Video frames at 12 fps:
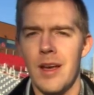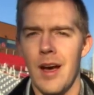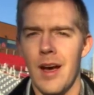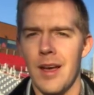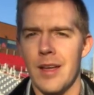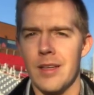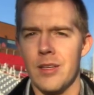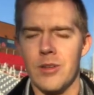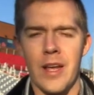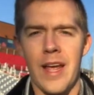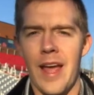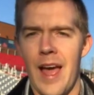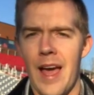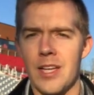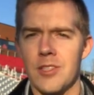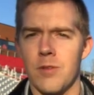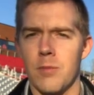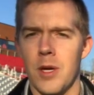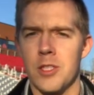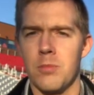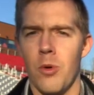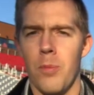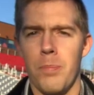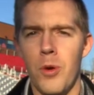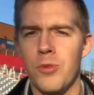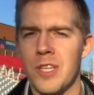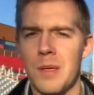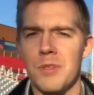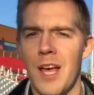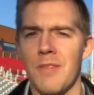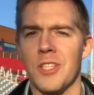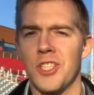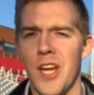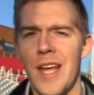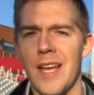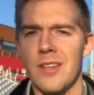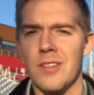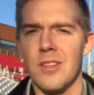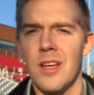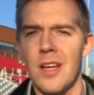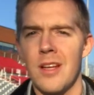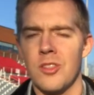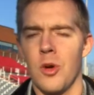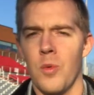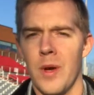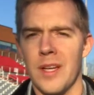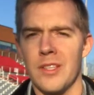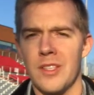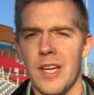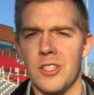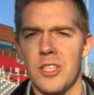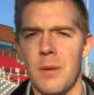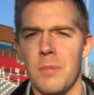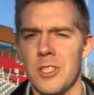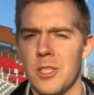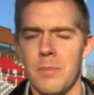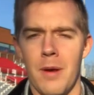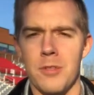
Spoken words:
You can't ask for much more. Both teams have a chance to win a state championship.